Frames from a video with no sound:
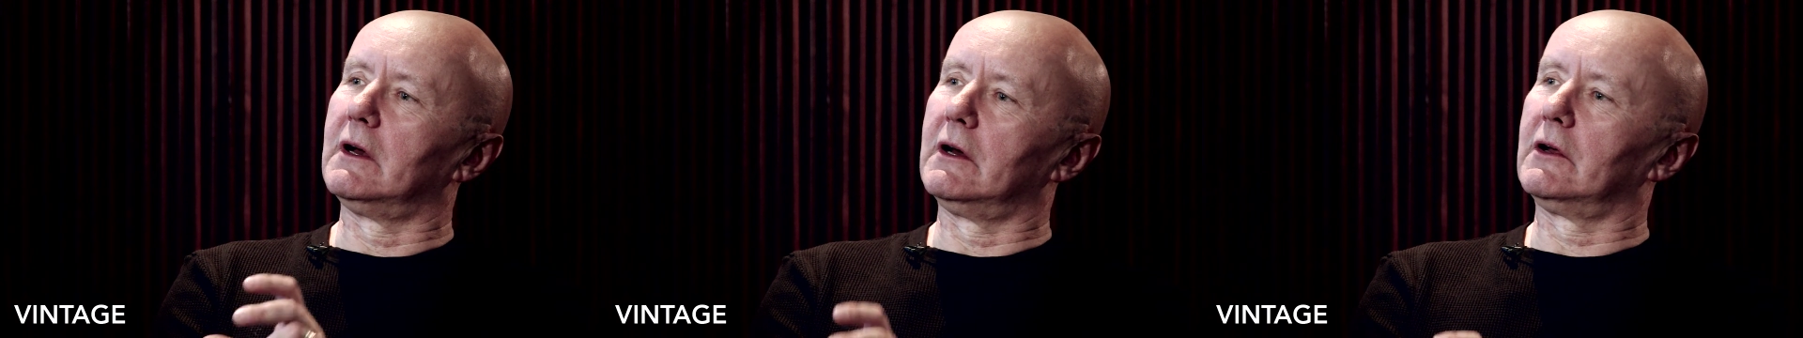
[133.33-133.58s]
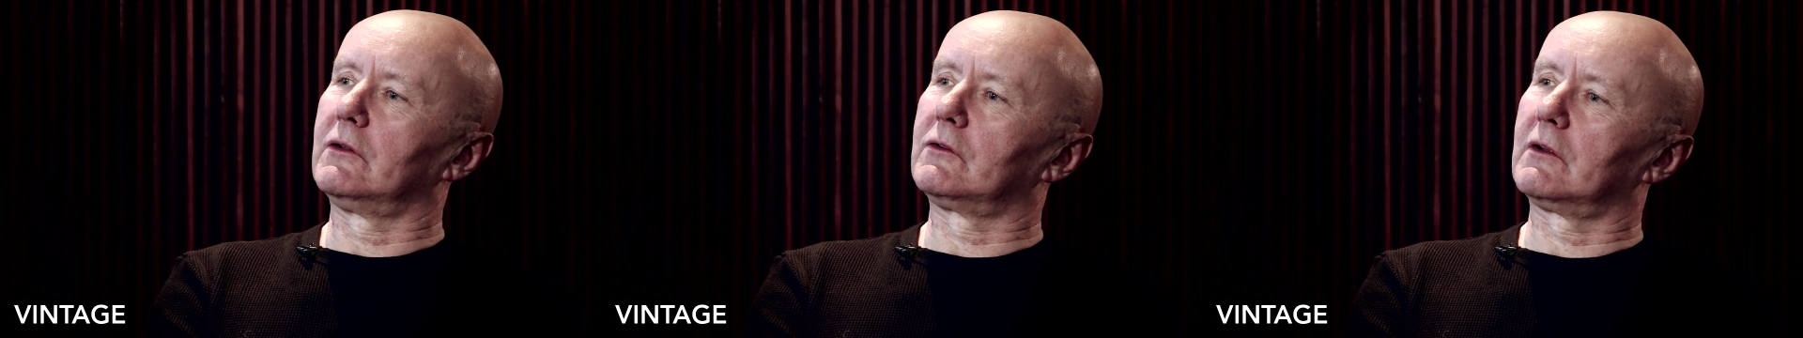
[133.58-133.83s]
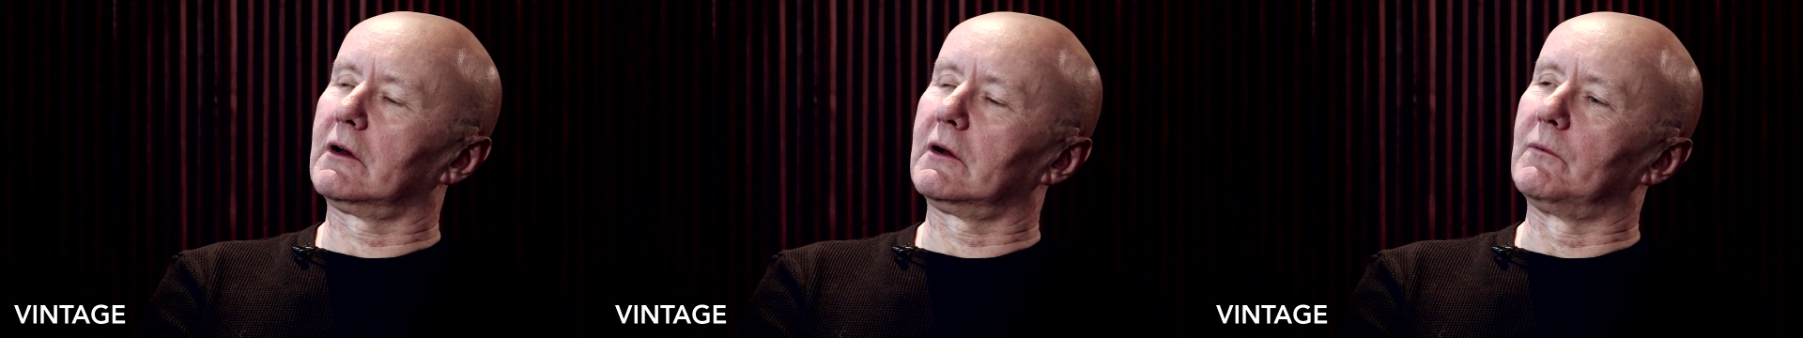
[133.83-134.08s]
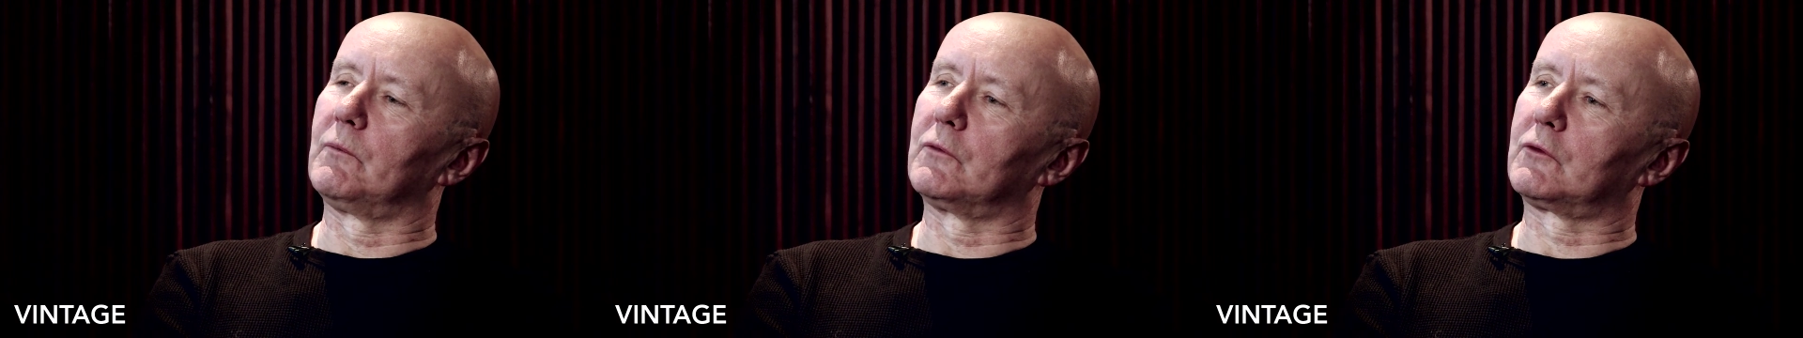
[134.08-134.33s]
and
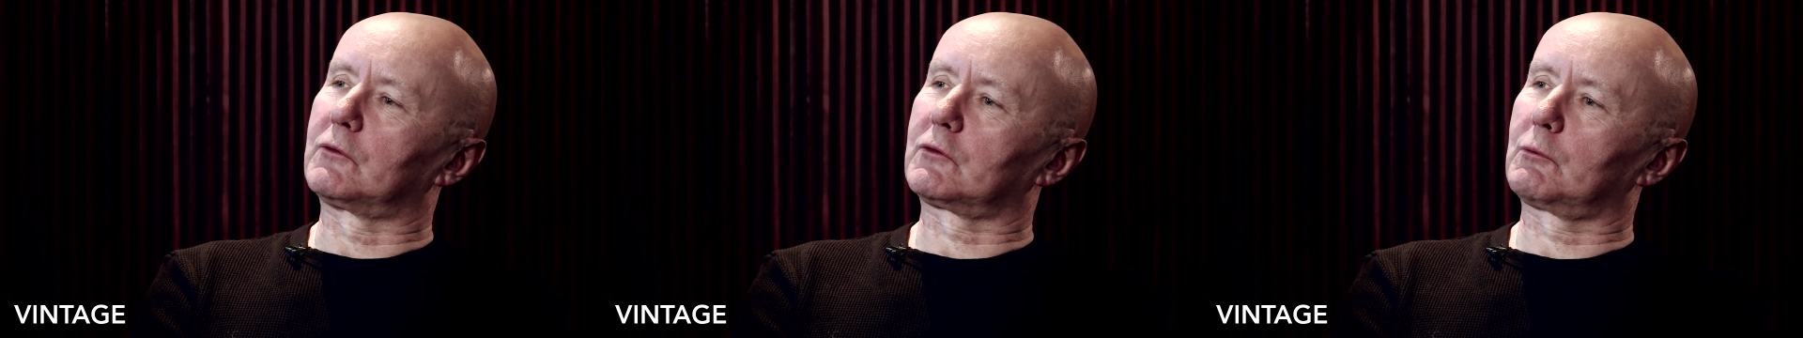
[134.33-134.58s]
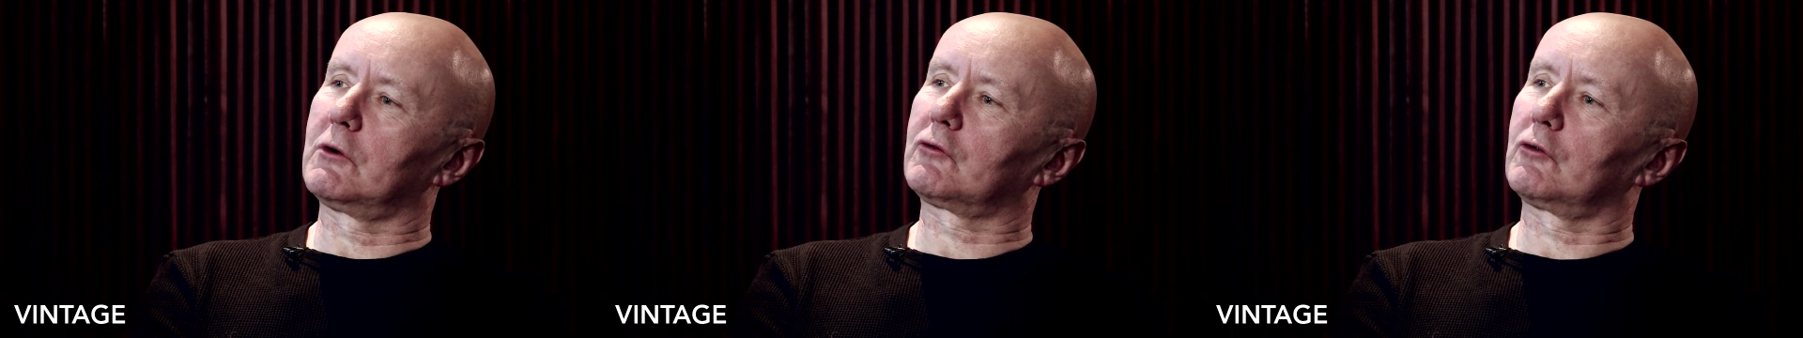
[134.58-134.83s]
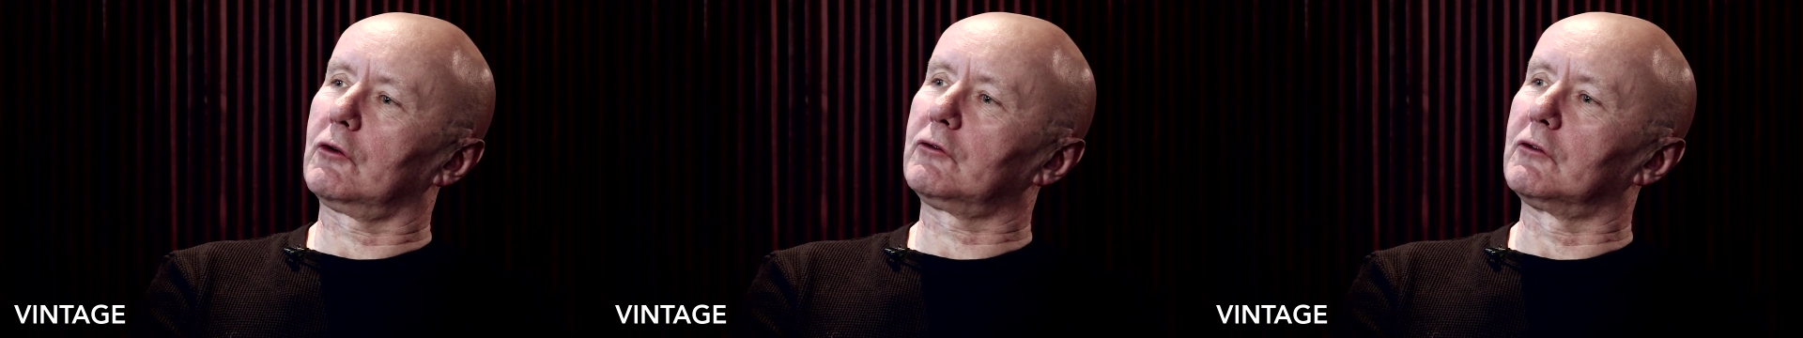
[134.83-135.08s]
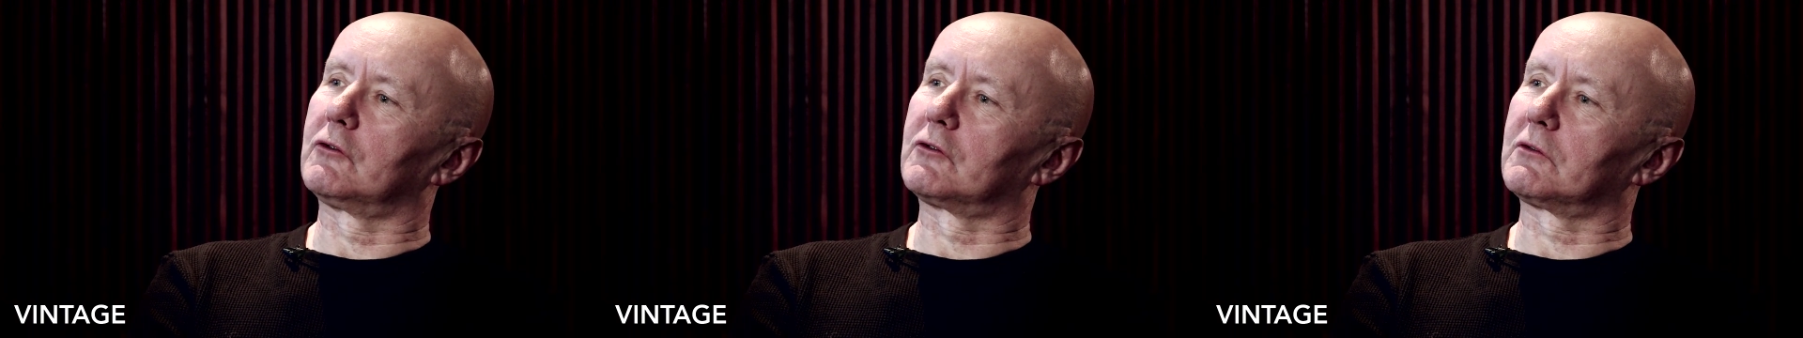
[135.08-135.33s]
uh, square
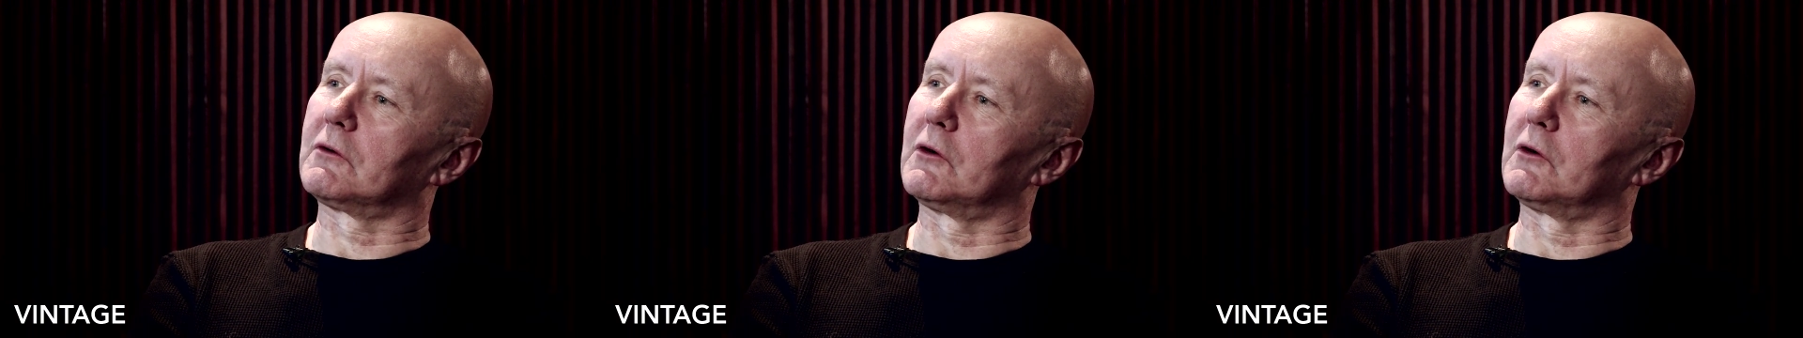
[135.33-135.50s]
sausage